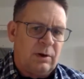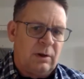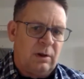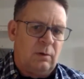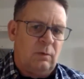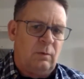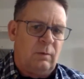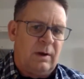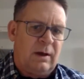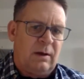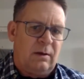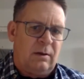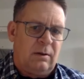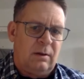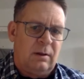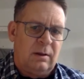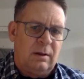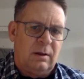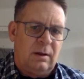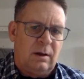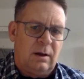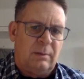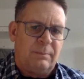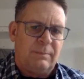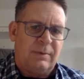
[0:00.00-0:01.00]
well
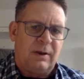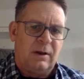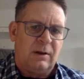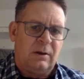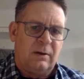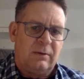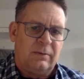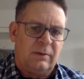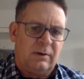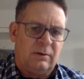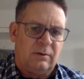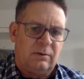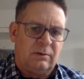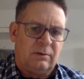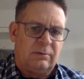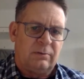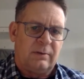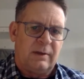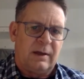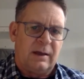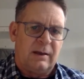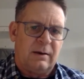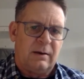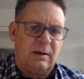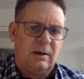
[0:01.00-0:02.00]
up here in the
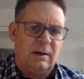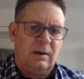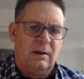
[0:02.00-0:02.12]
Northland.